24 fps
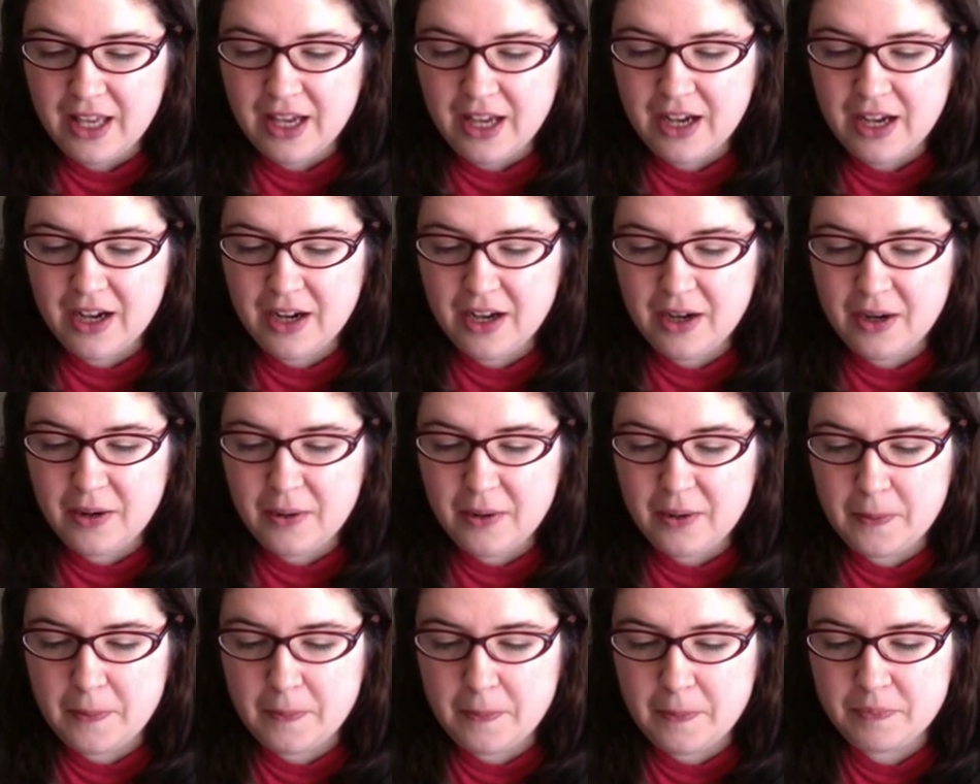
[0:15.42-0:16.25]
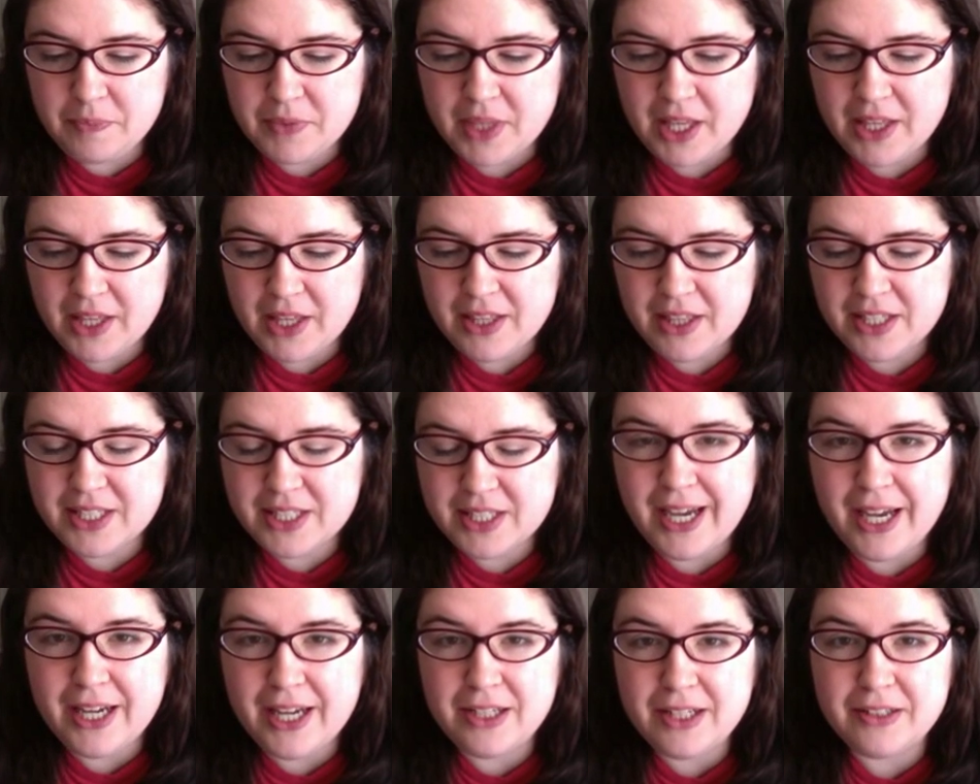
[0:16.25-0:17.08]
I think the
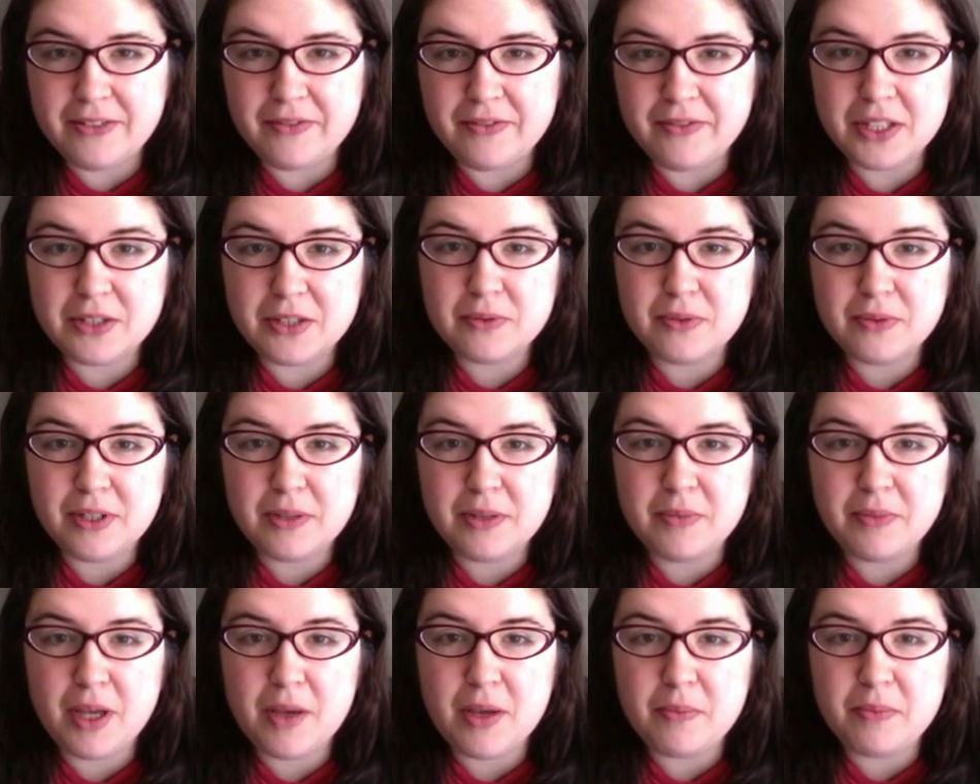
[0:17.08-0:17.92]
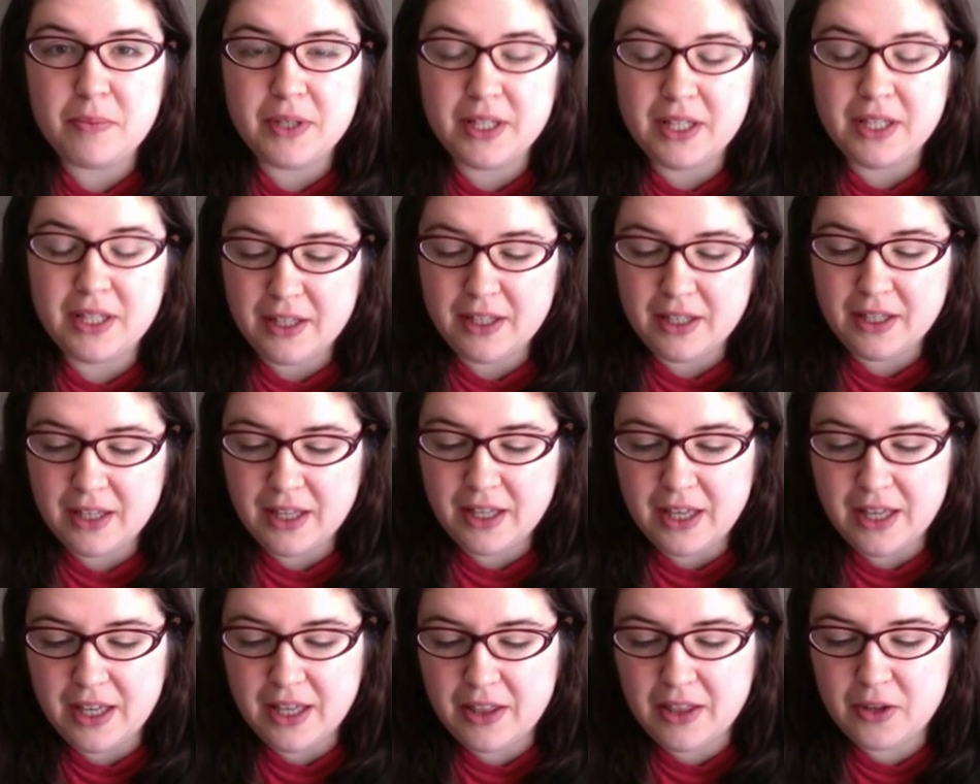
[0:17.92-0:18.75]
title of this one might be
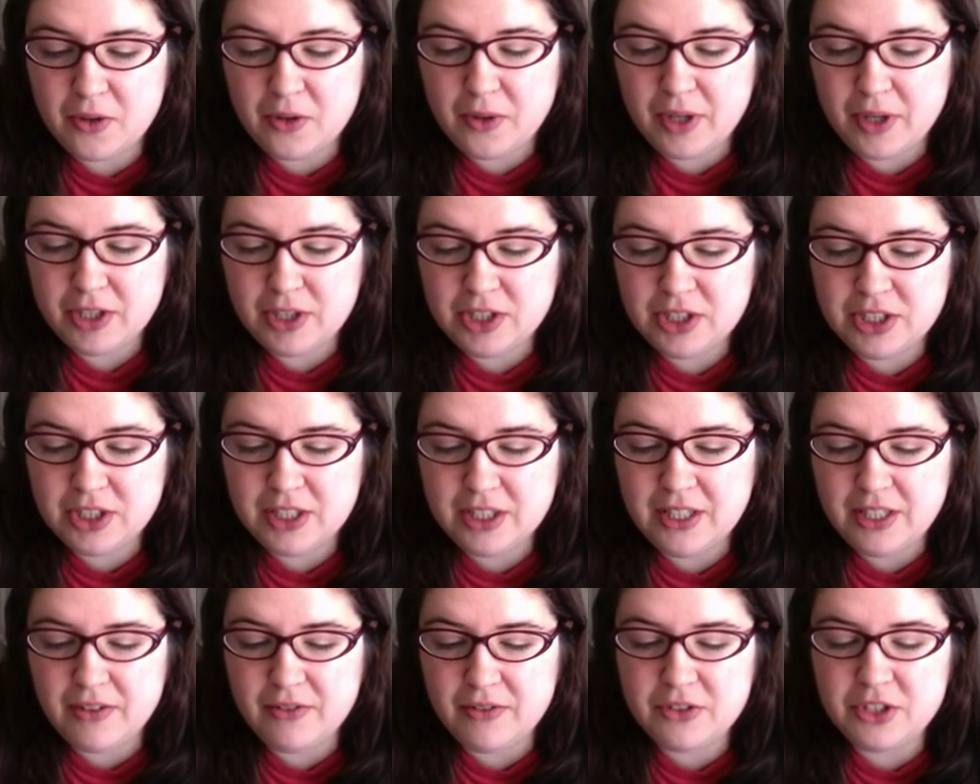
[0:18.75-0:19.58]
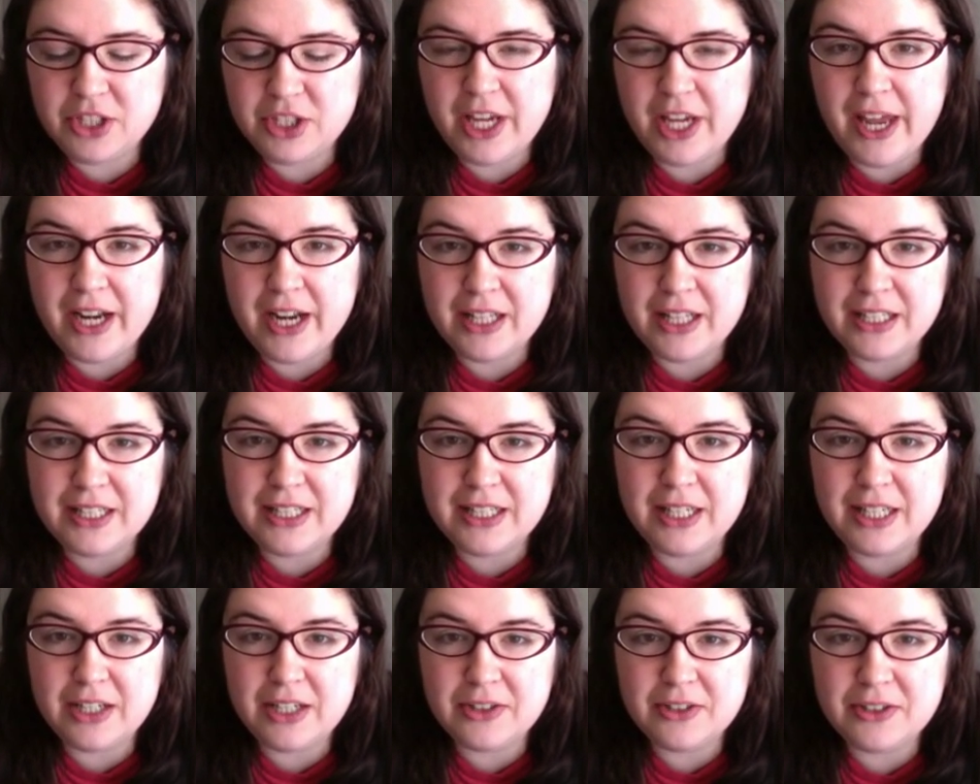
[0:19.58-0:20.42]
The Question of Channeling
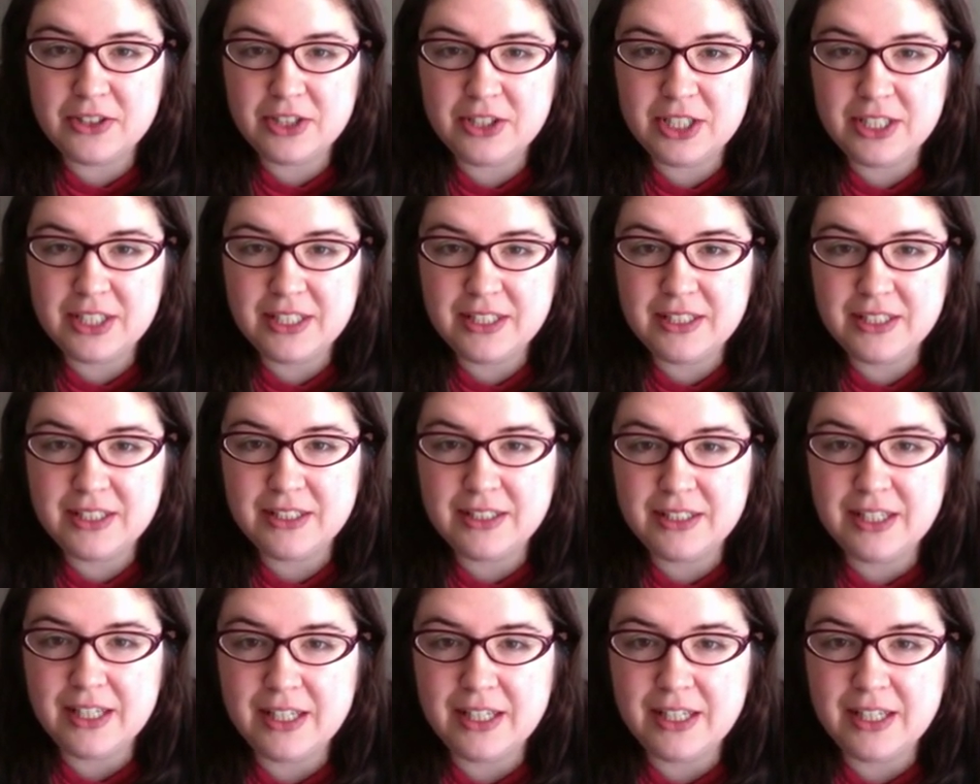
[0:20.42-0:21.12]
Energy.